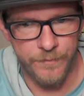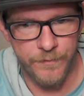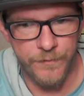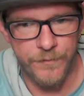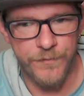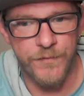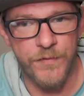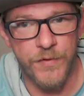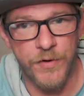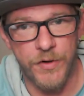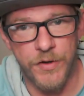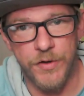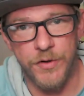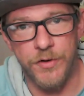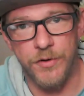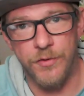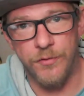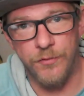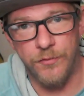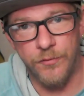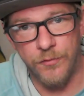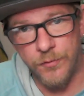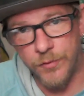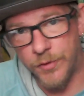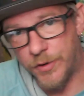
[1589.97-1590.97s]

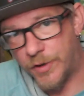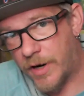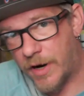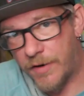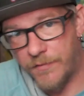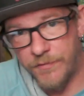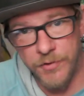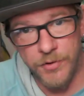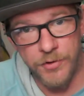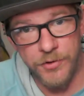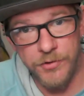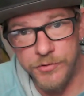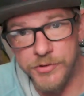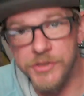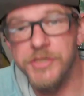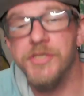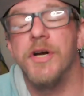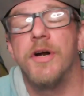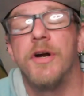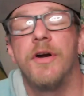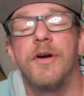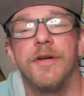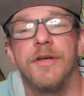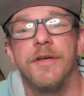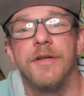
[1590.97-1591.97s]
for wherever you
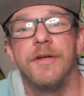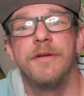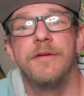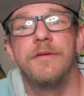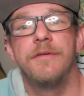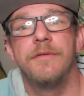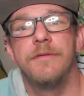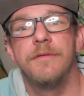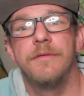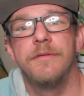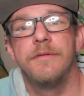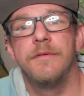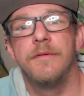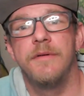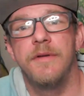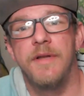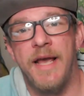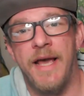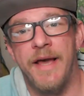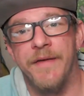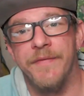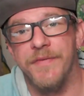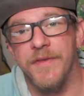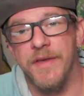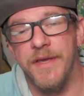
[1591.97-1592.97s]
started
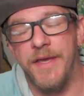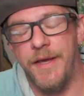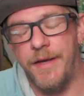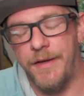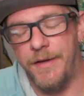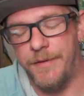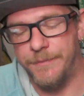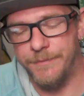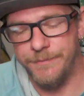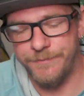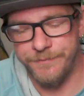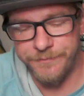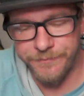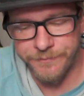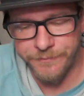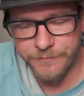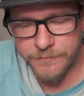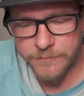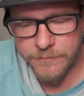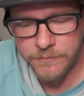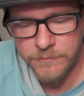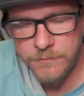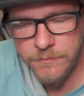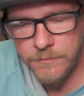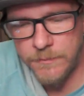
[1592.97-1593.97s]
at the gate.
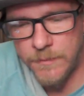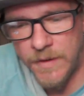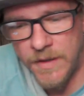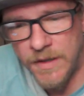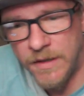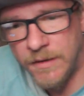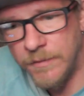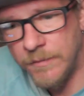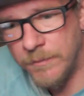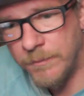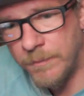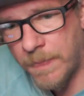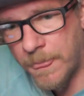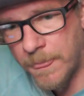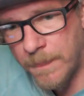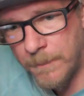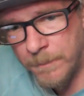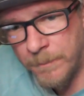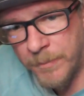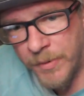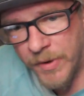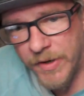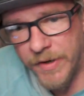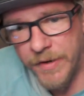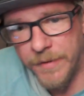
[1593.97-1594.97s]

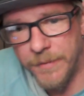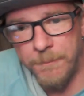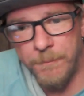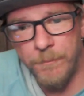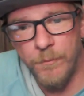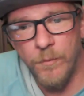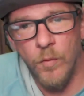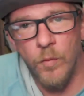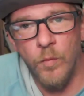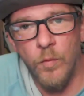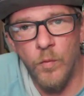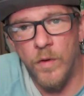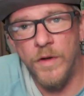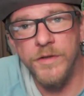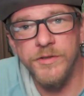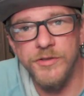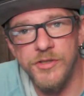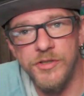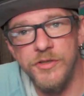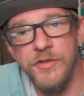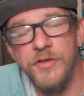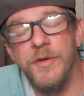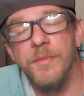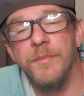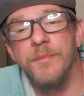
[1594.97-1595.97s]
But
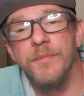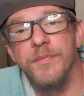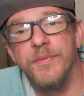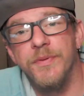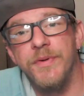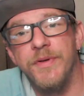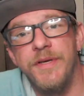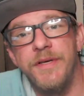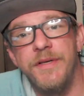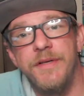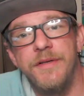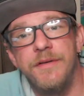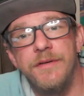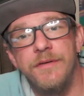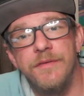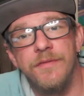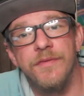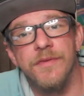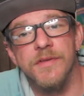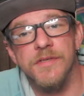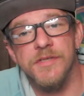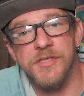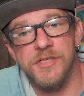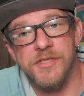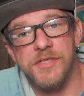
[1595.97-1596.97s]
once you complete
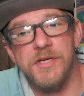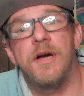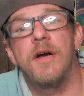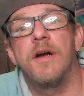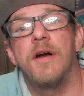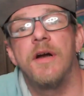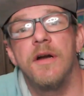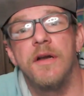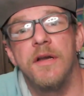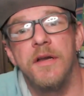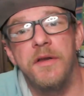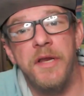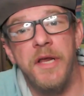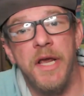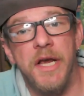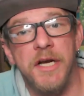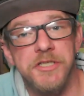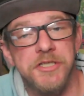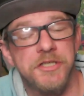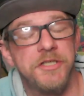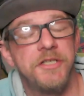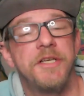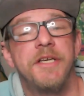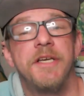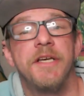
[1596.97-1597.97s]
the start and you
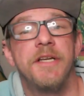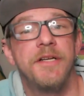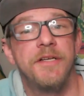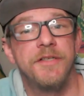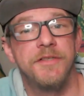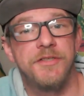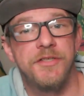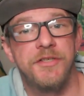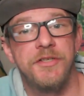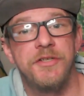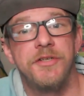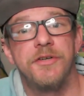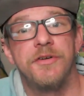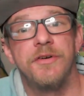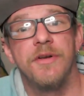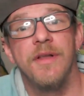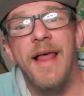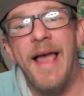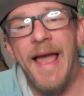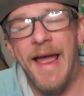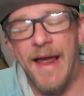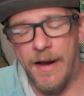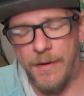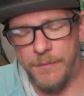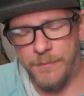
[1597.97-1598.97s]
actually get into your
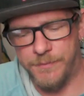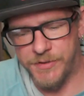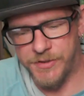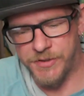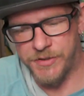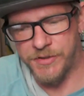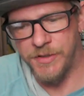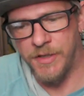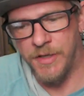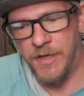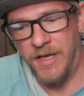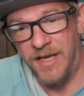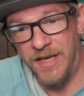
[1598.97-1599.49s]
laps,